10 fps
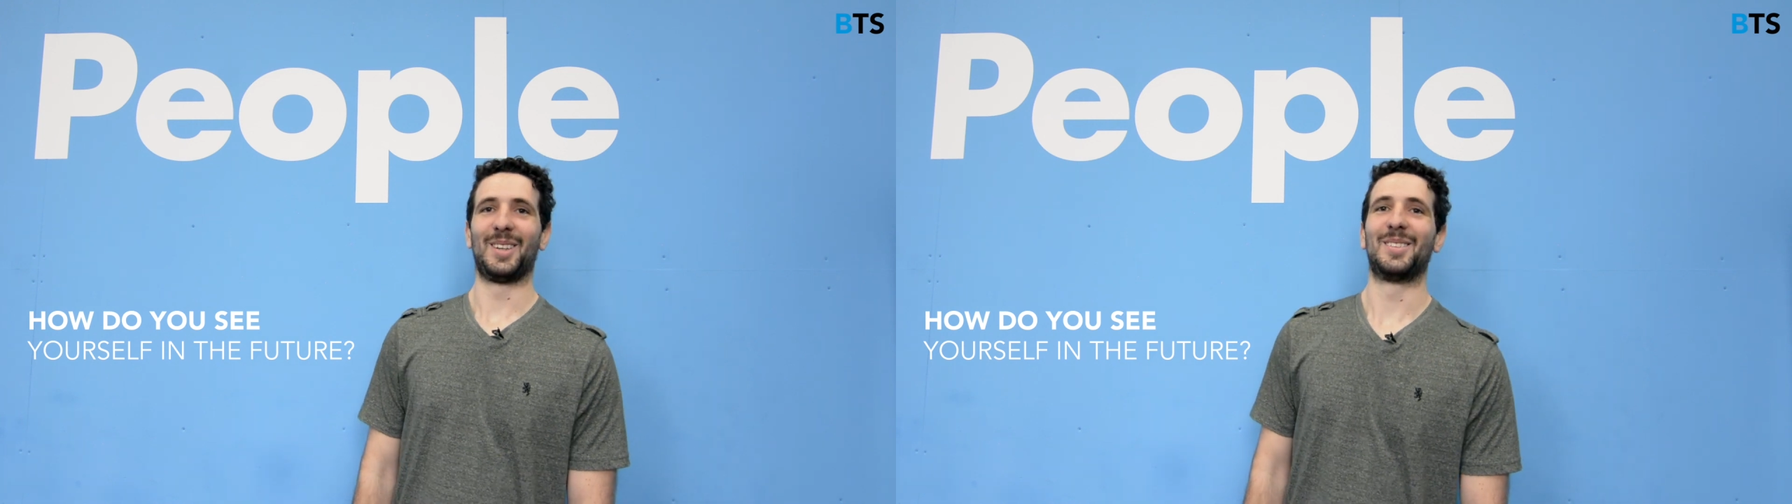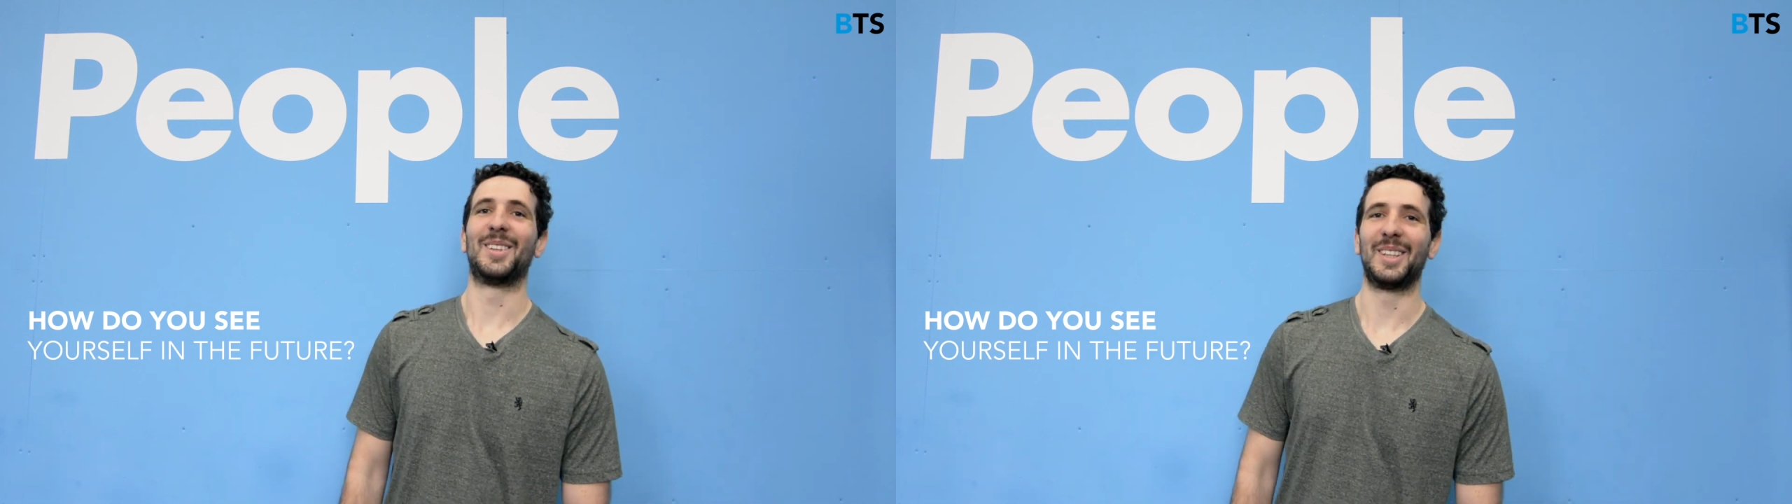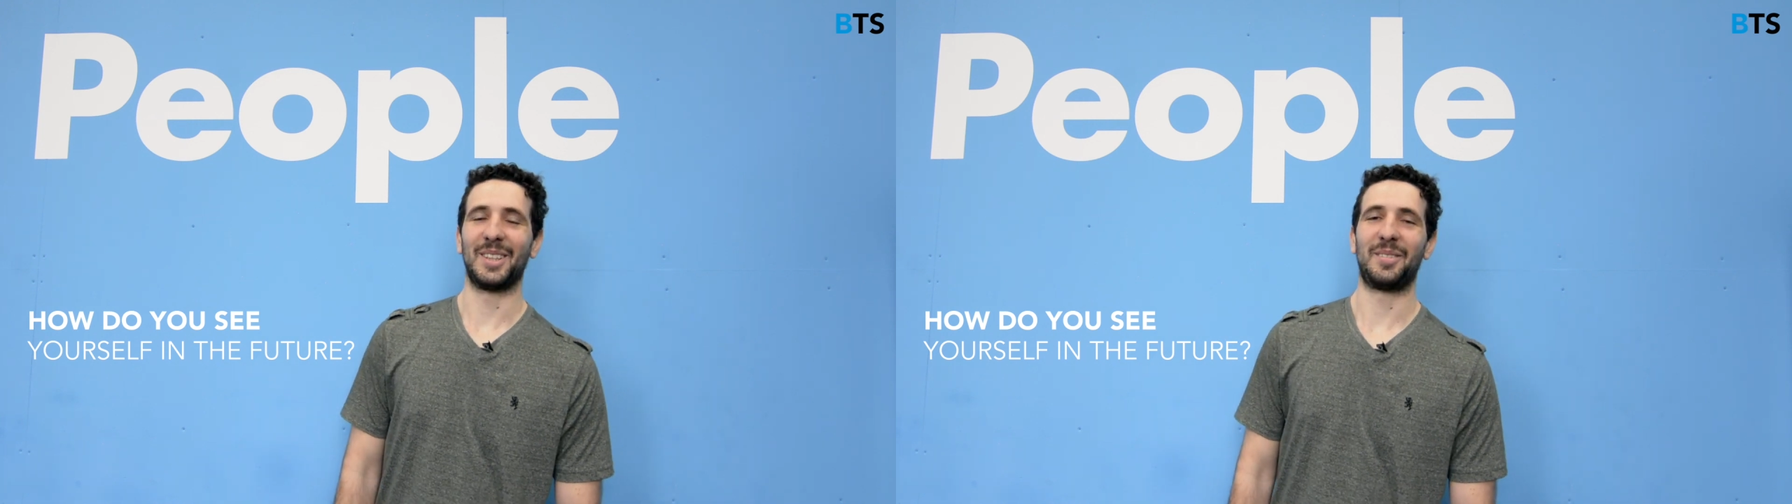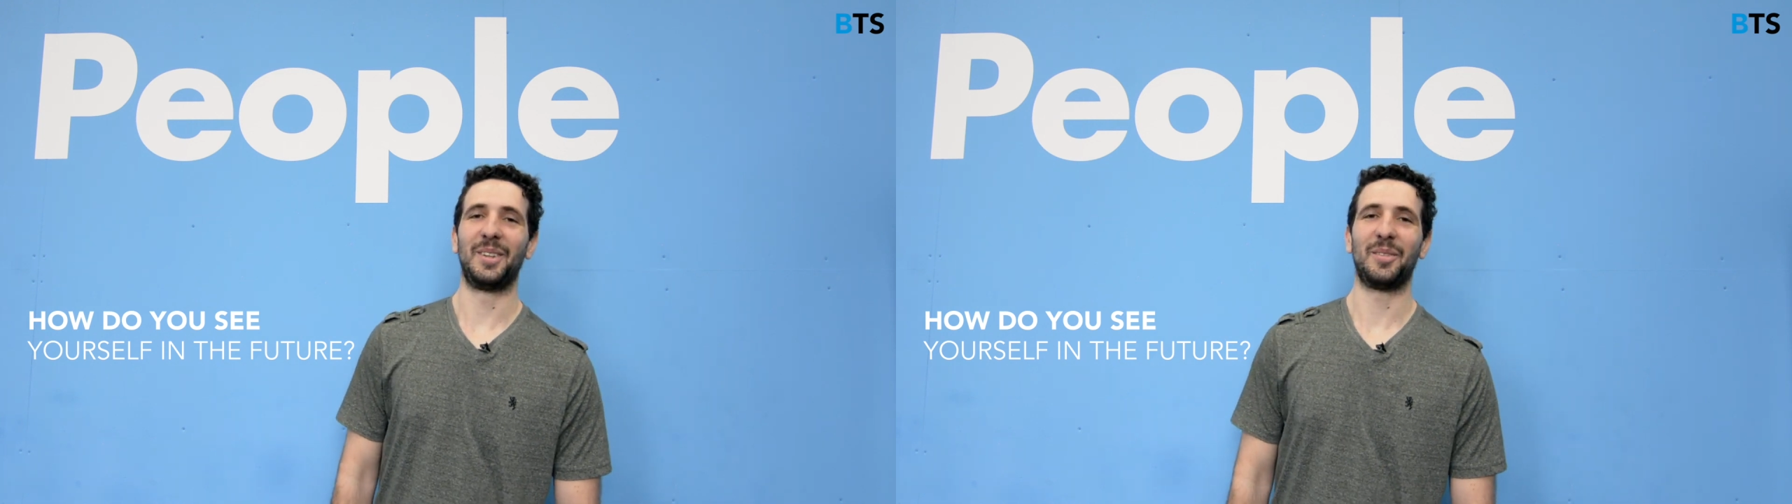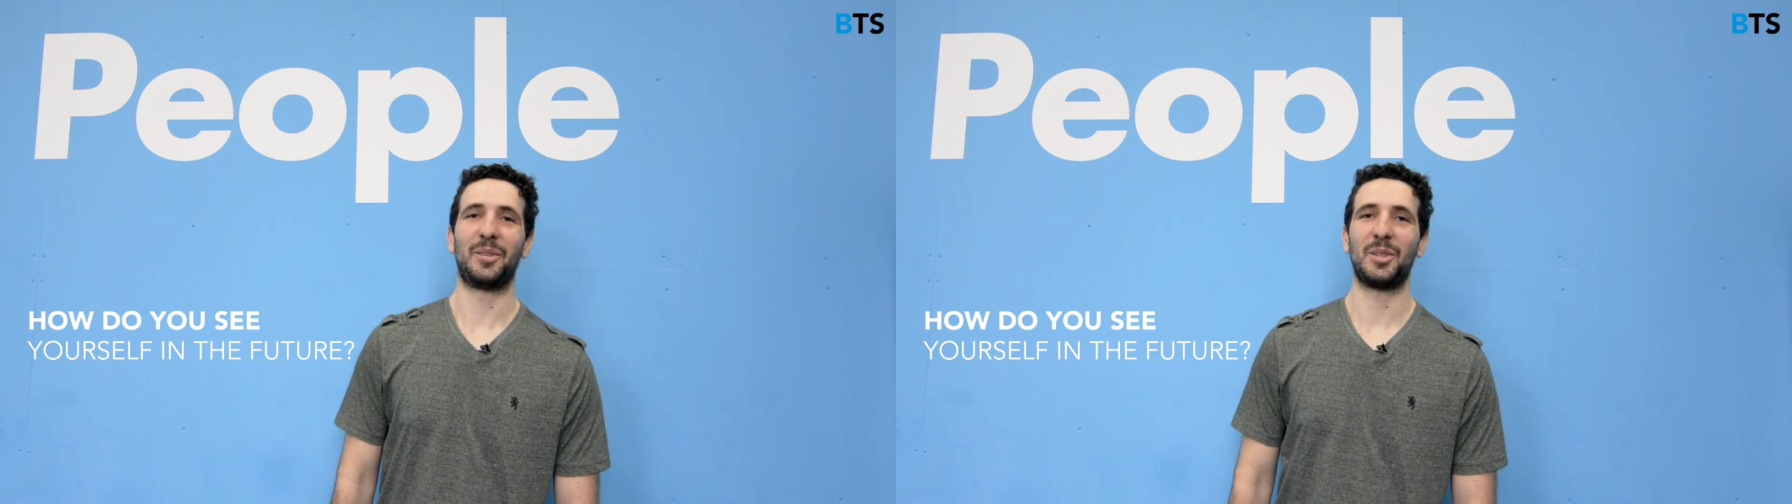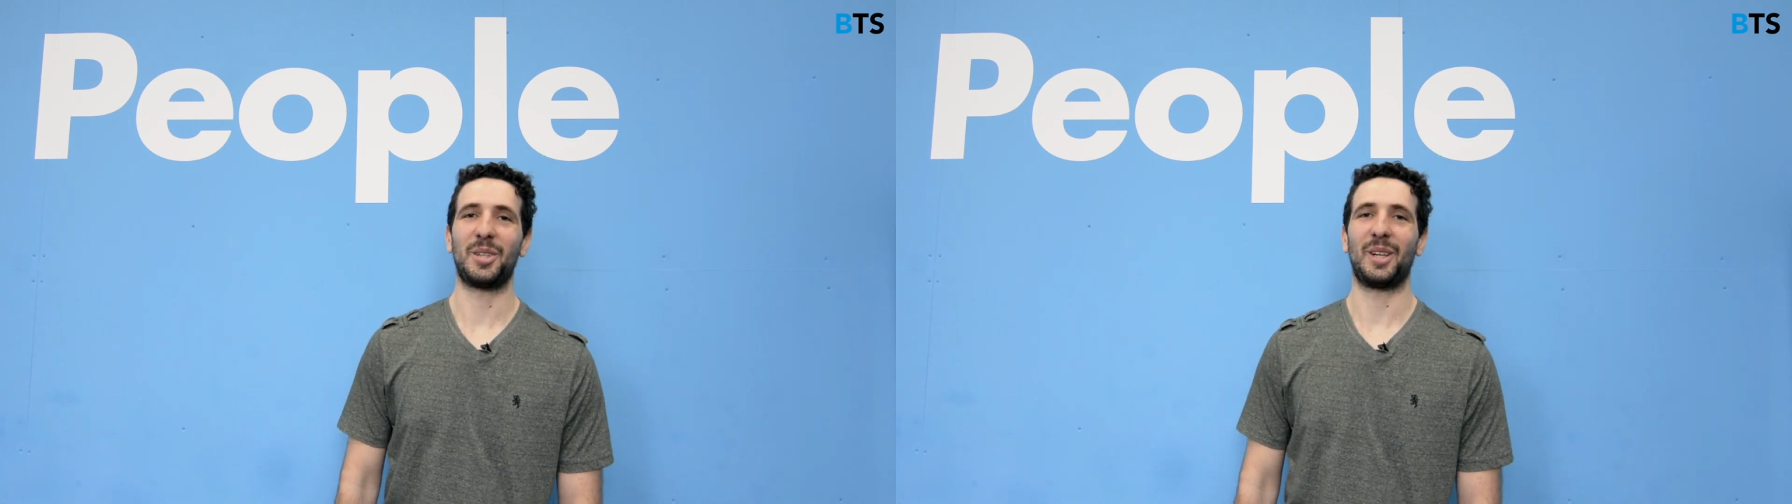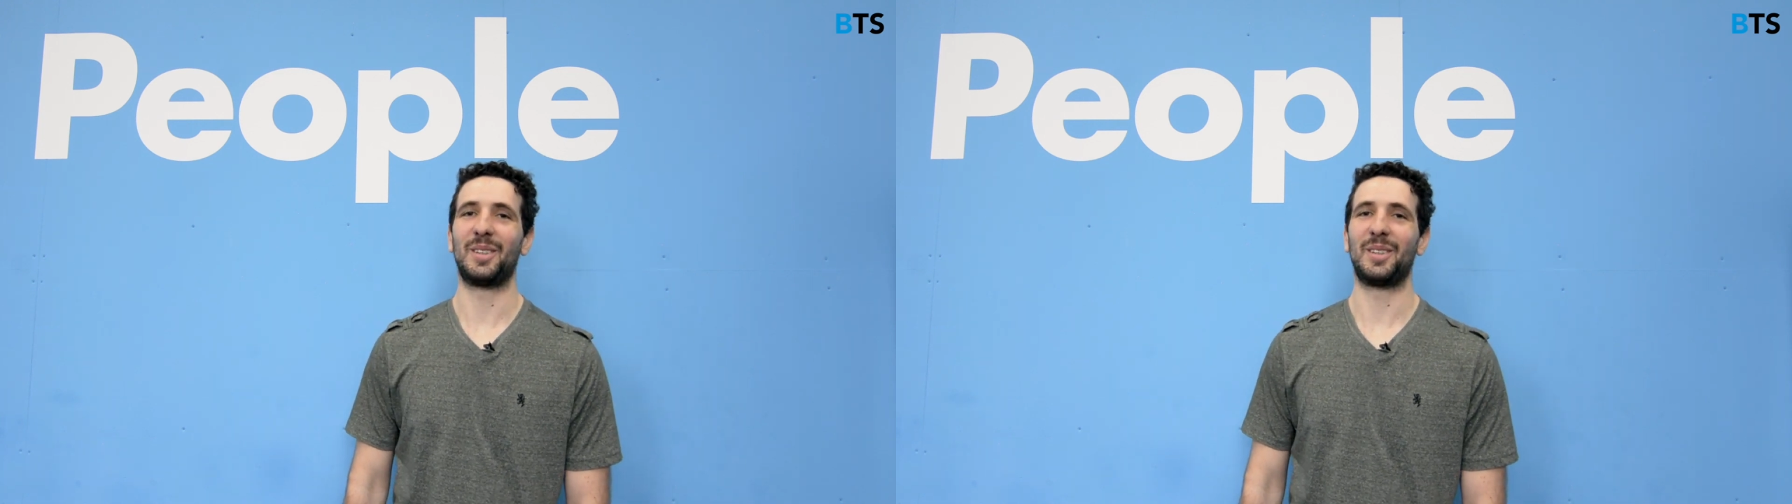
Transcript: Well, in the near future,